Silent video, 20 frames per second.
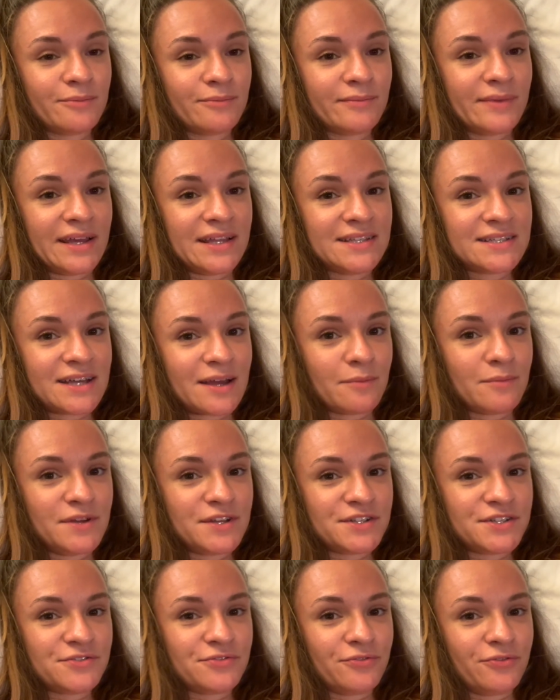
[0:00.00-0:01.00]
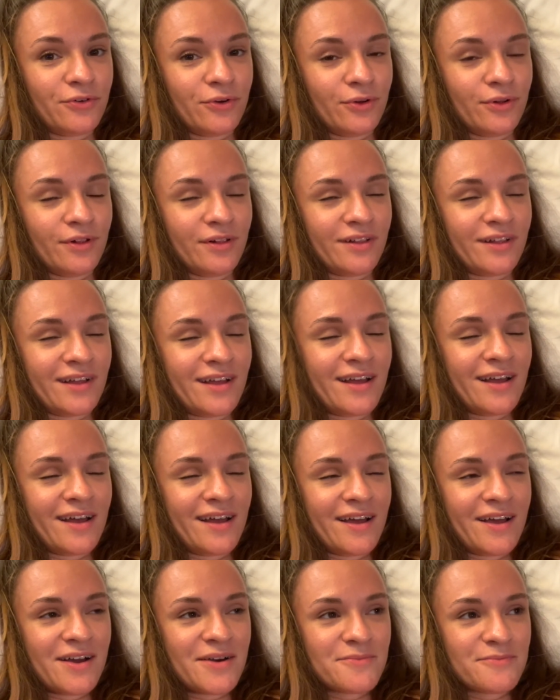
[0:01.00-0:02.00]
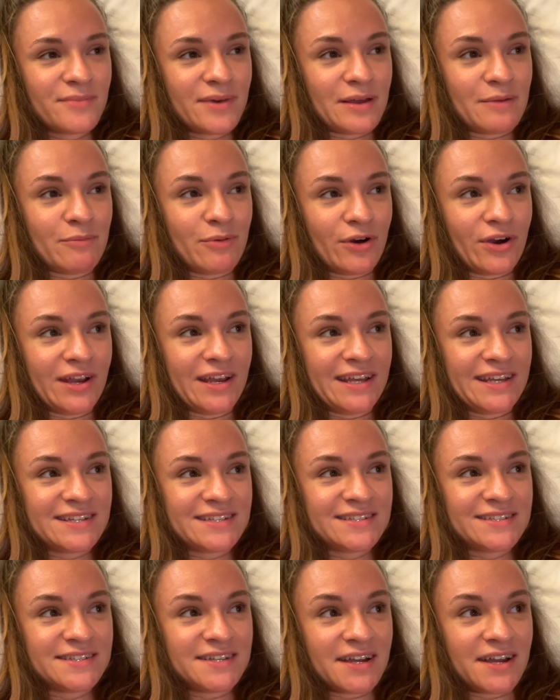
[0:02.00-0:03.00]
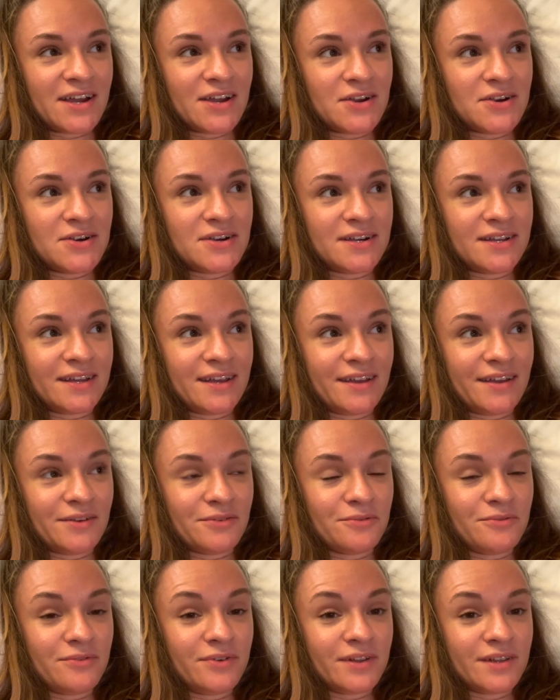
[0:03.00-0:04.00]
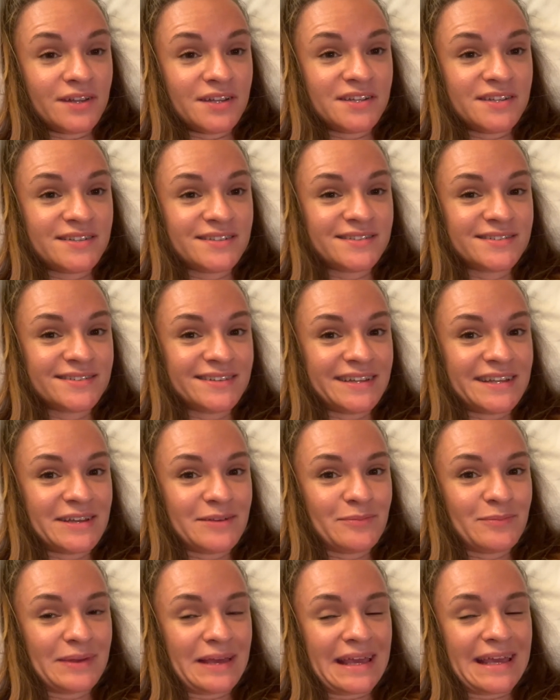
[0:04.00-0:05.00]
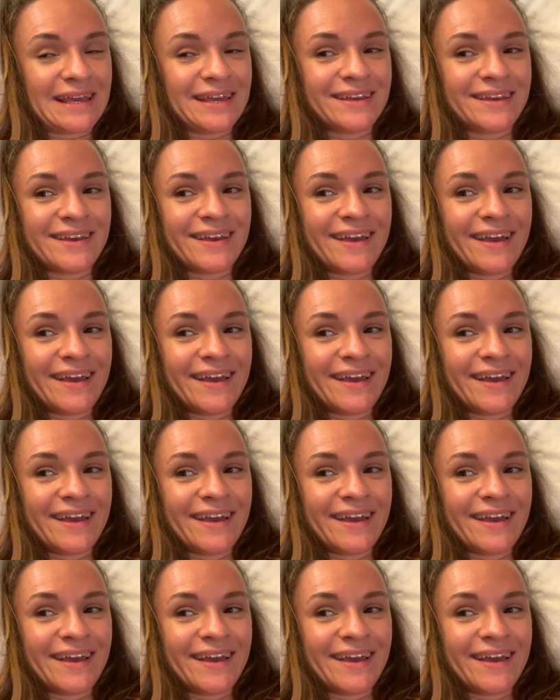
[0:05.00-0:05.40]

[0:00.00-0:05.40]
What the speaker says: my tummy is full, my body is tired, and I'm feeling sleepy,